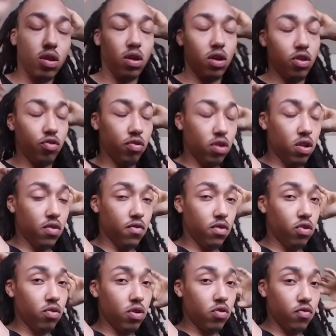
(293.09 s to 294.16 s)
I ain't trying to,
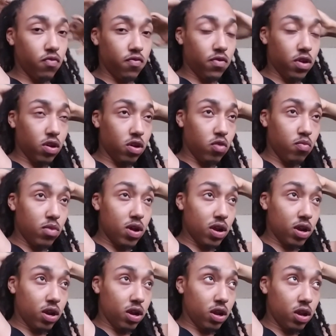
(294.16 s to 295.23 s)
you know, fuck up my
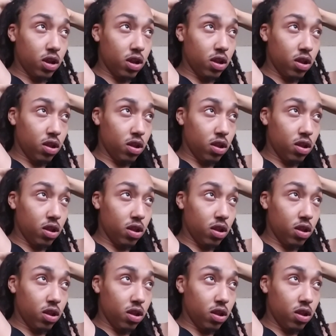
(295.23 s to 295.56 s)
shit.